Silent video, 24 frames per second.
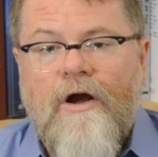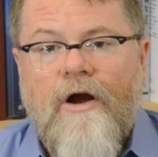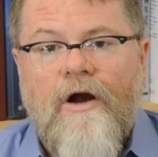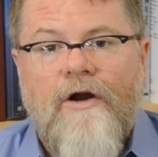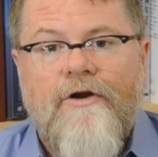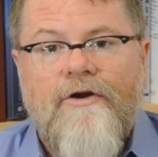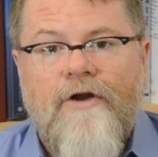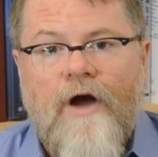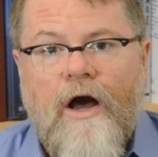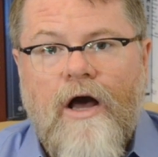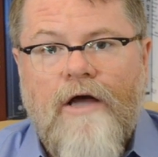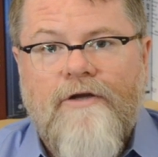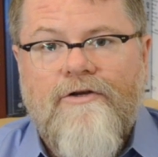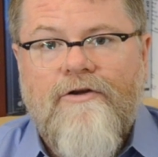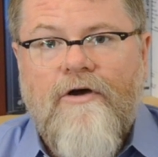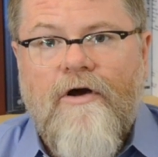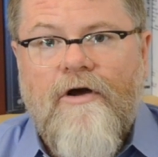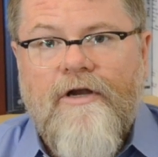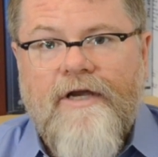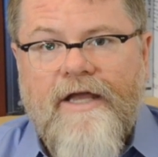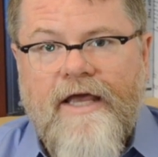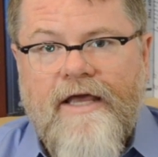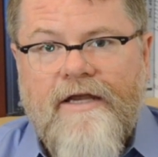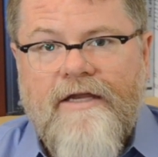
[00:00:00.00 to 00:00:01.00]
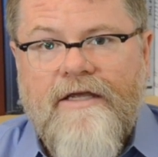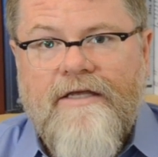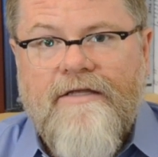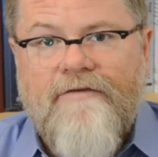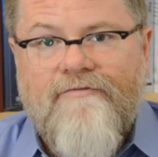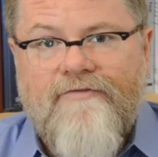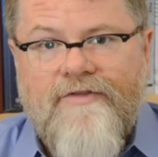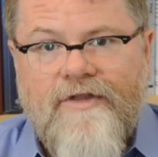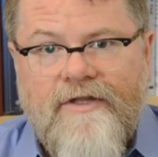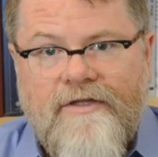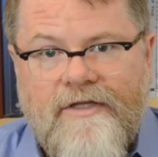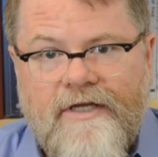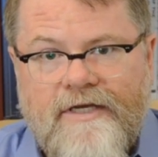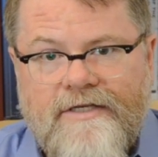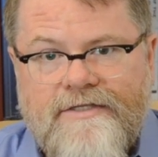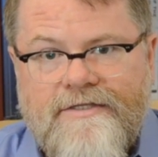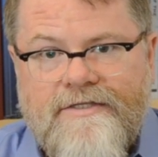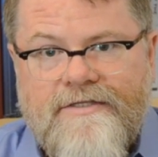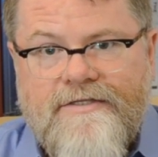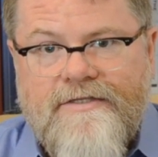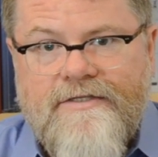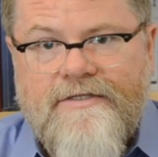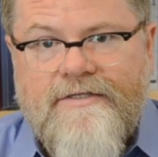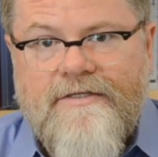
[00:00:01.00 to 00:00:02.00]
are not on any of the
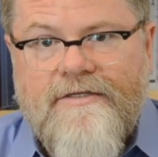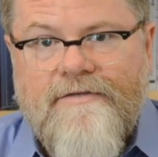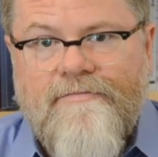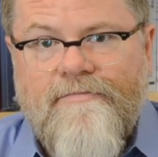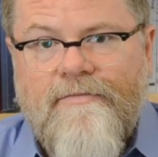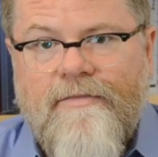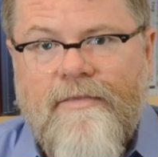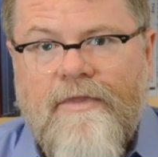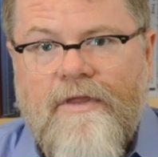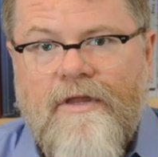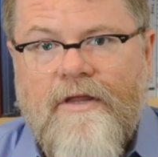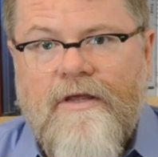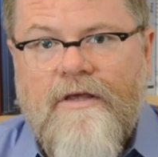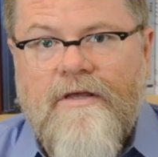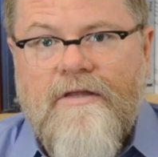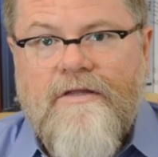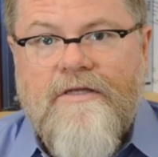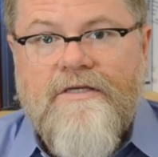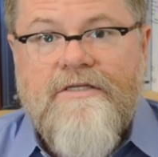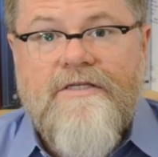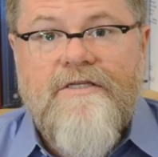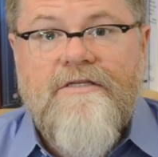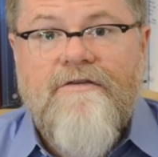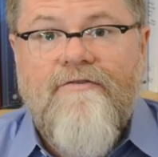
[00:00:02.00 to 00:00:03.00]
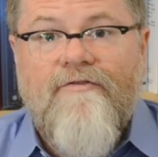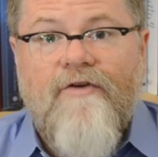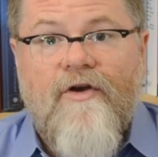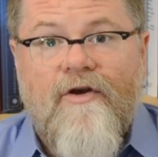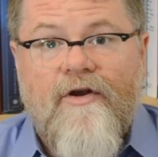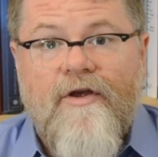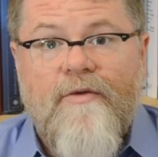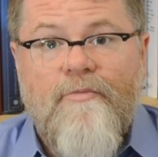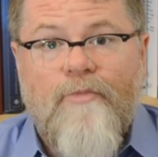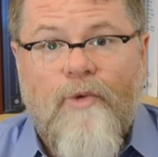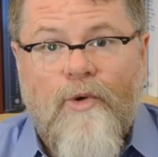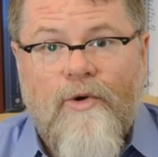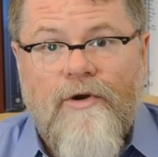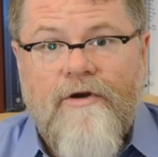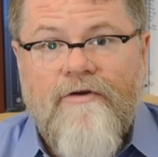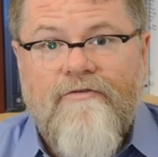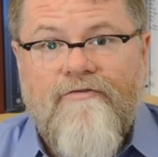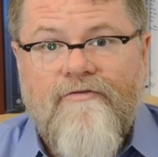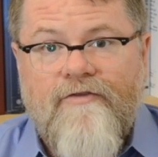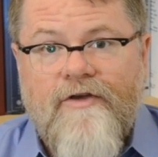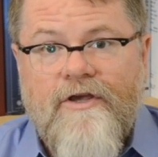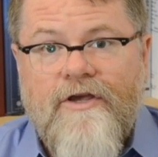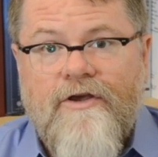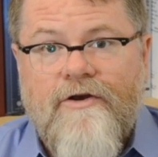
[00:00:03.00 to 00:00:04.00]
lists. This is a very important
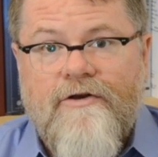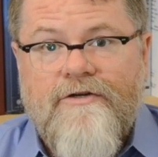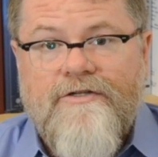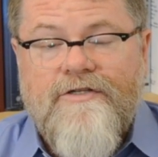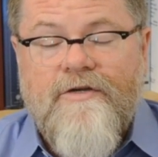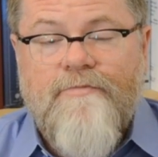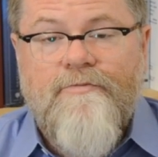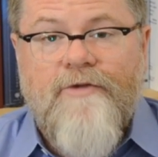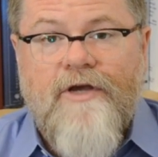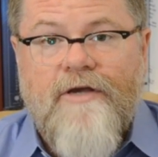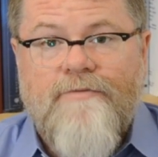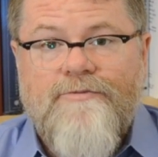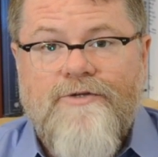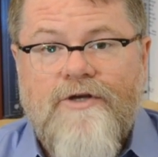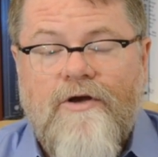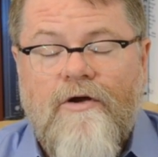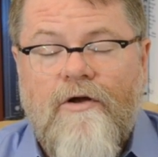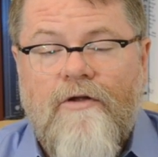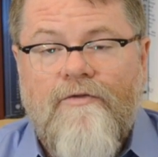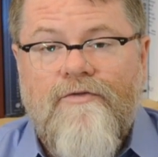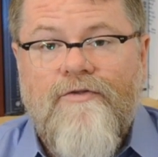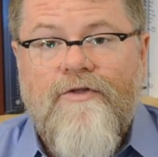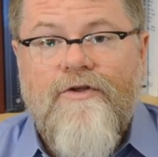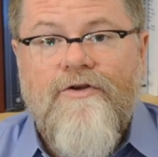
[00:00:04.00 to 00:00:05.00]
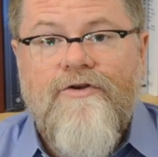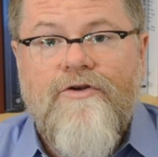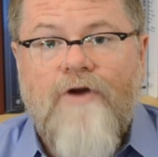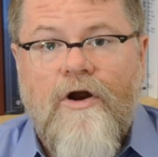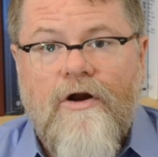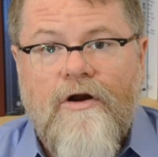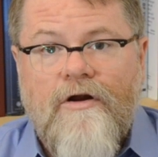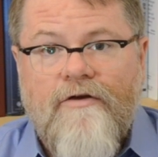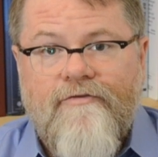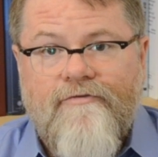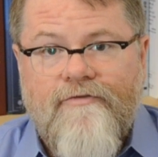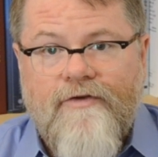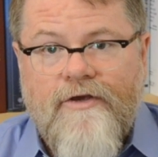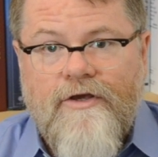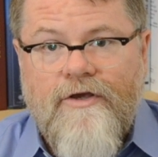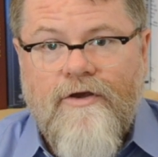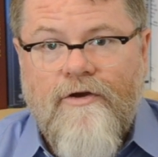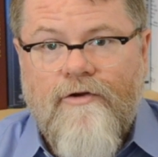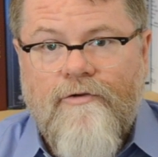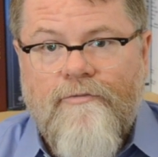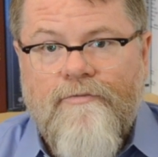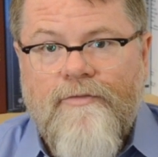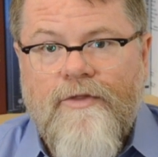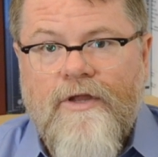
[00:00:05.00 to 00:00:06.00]
figure, sometimes called the dark
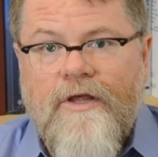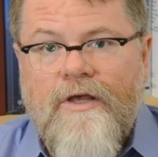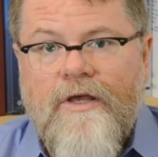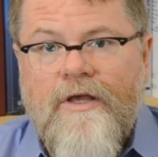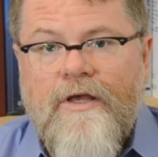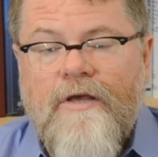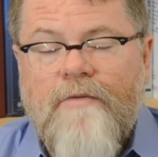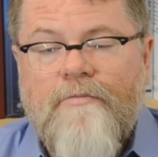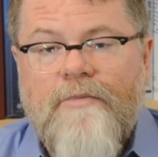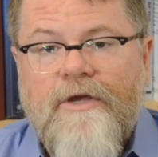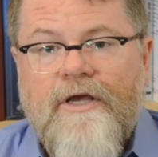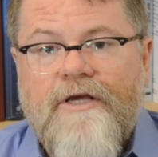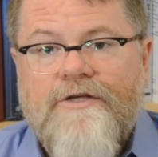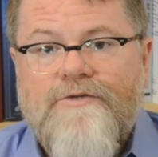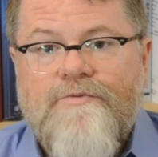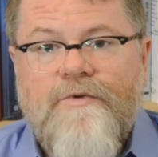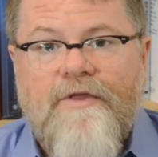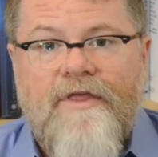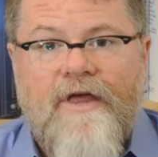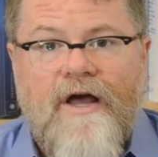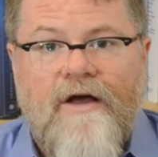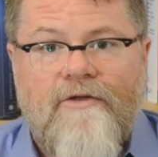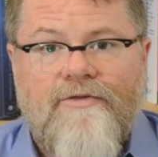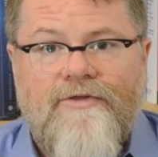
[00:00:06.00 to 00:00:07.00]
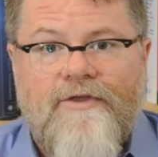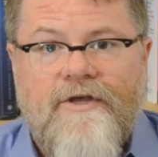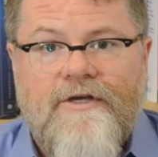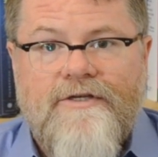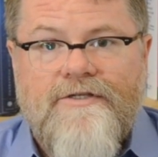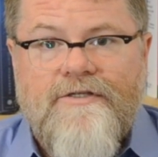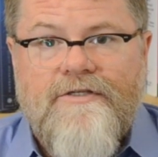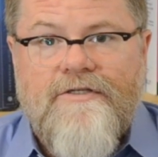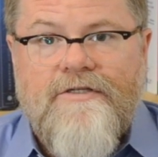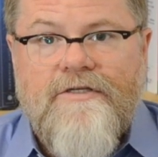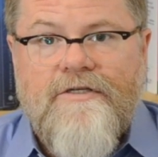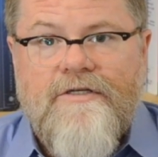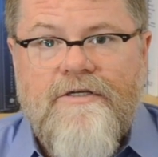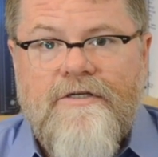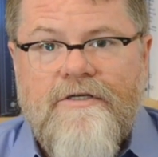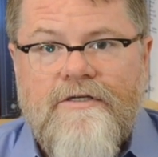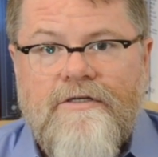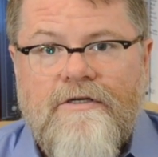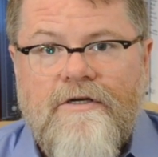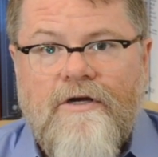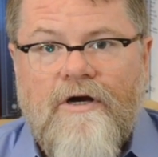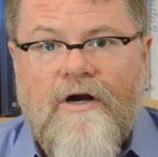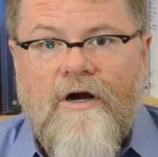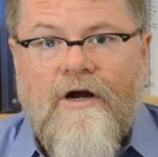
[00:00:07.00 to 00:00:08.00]
figure, because without this,
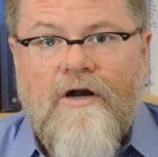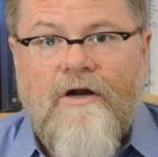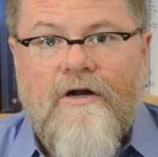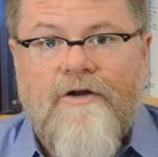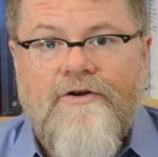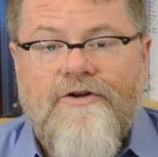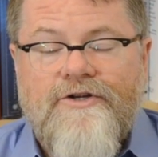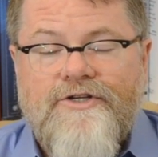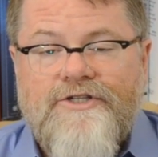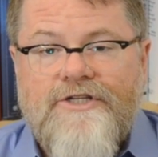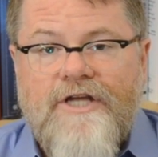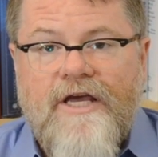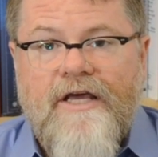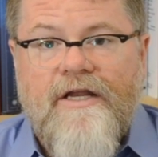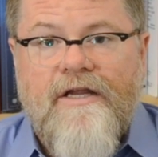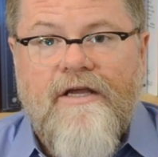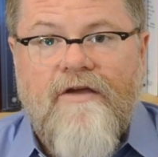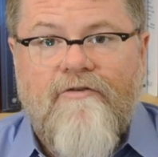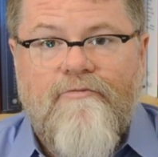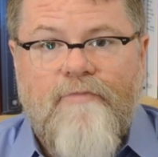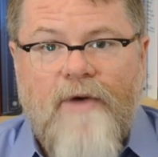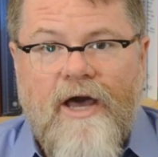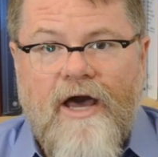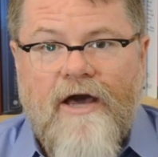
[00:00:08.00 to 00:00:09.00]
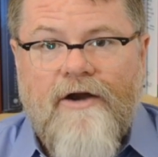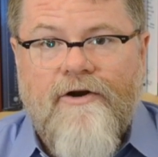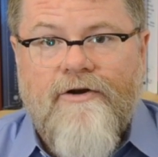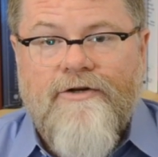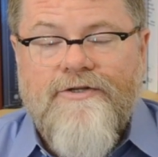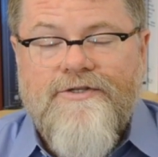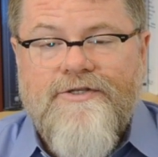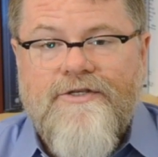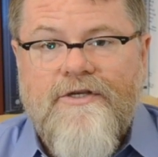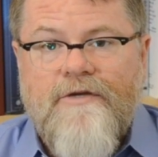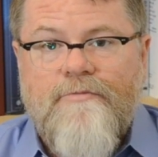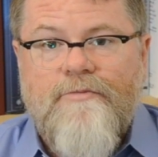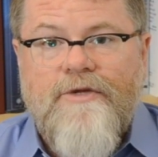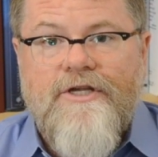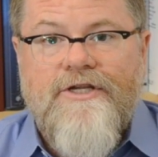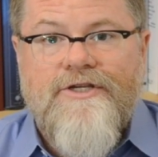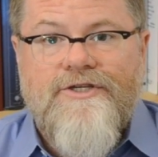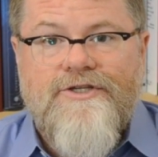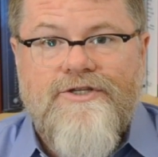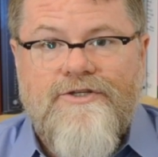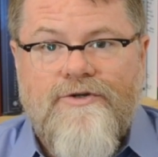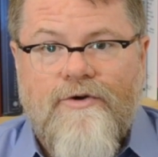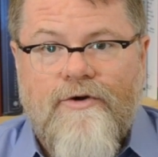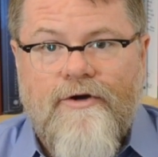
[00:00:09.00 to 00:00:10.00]
our understanding of patterns can be
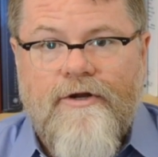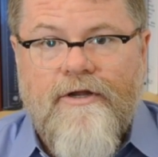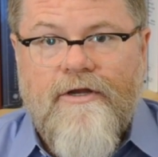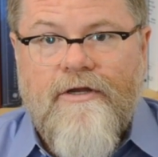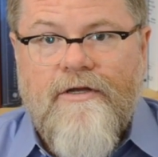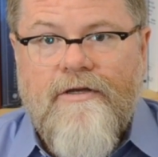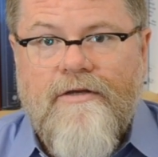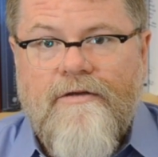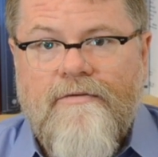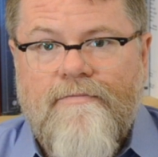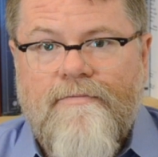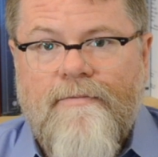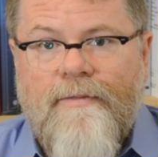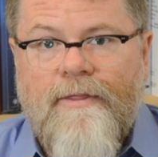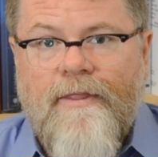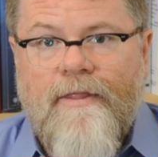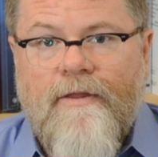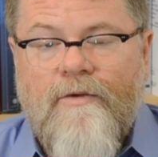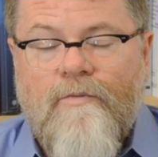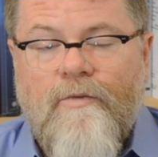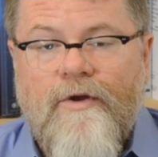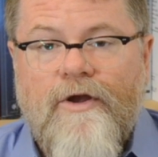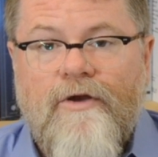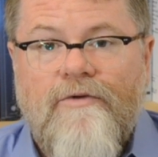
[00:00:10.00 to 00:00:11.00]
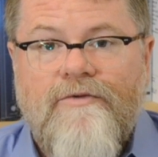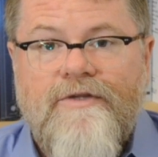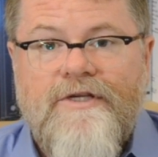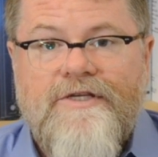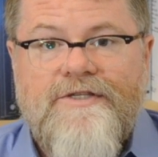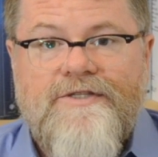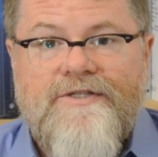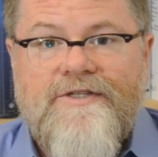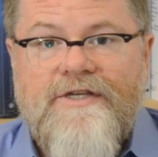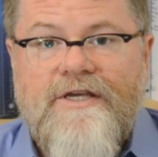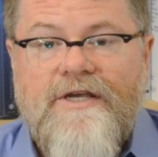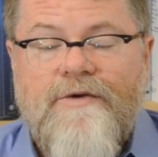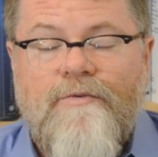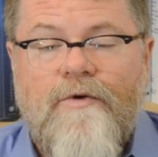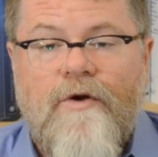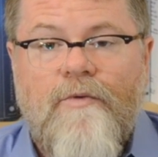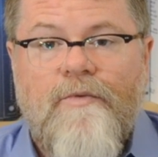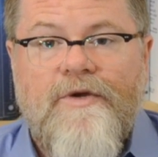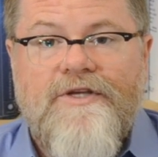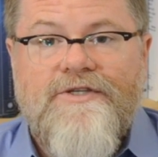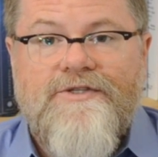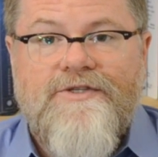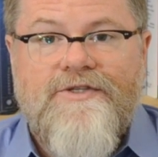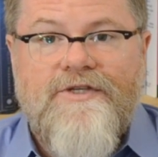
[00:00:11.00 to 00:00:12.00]
distorted. We only see what
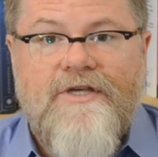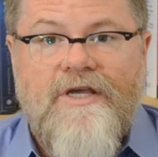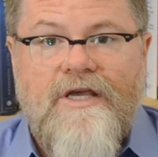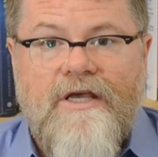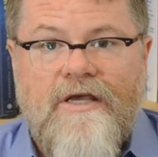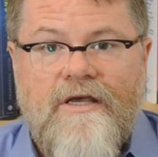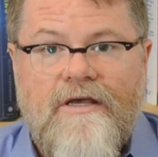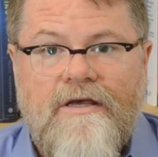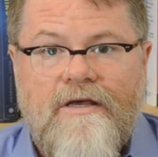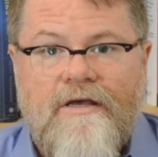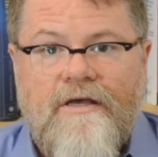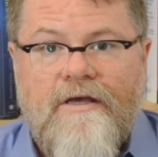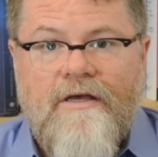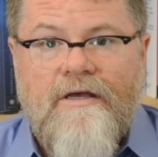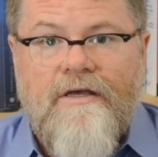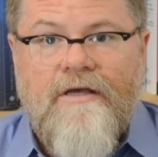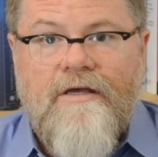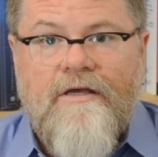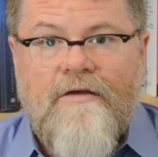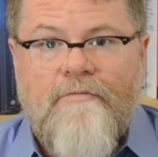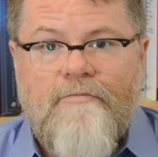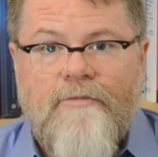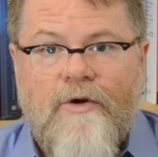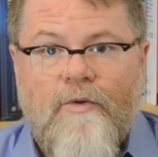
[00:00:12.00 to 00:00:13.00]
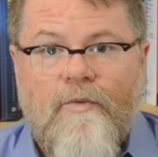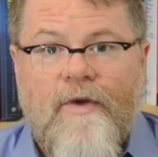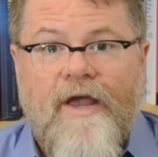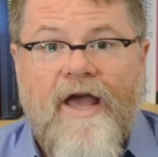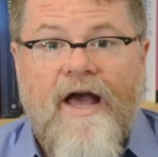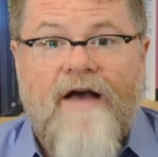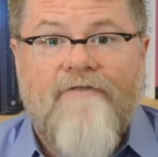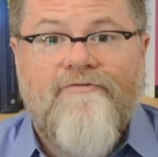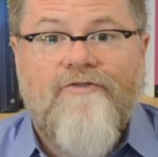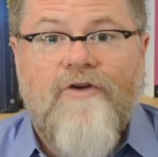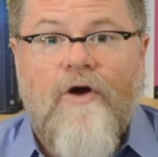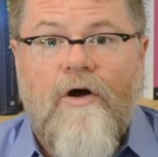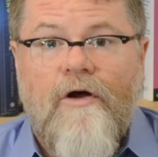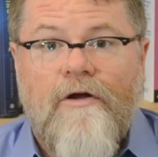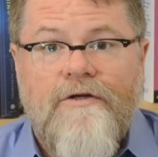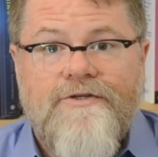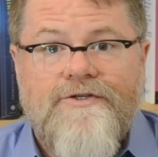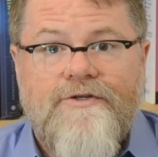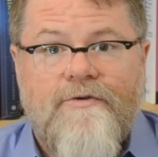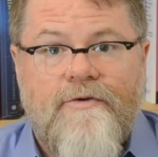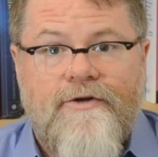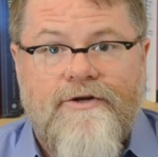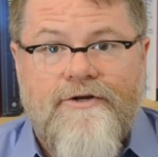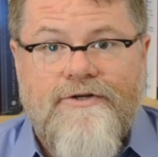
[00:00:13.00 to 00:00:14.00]
we see, but we have to
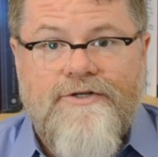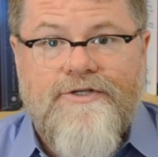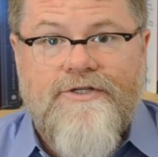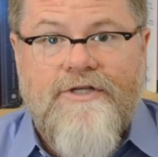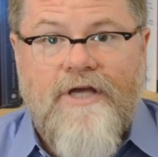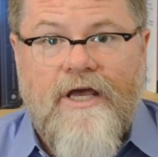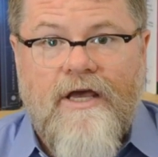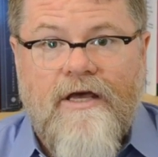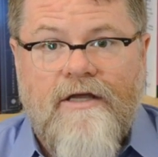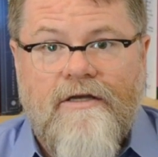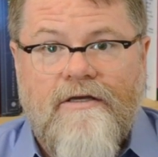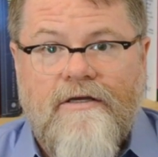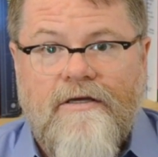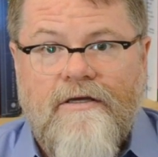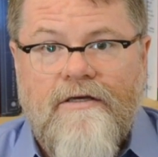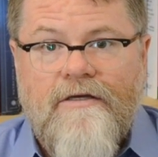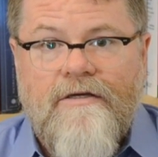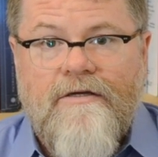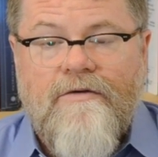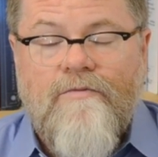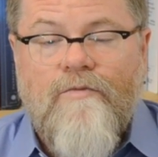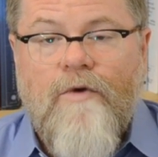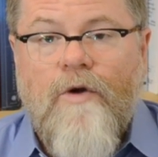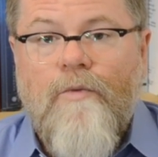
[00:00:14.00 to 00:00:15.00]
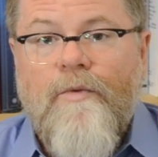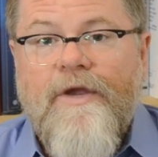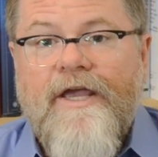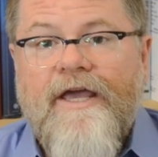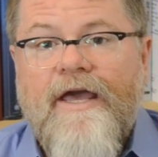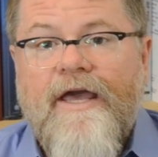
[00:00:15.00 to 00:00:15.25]
also understand what we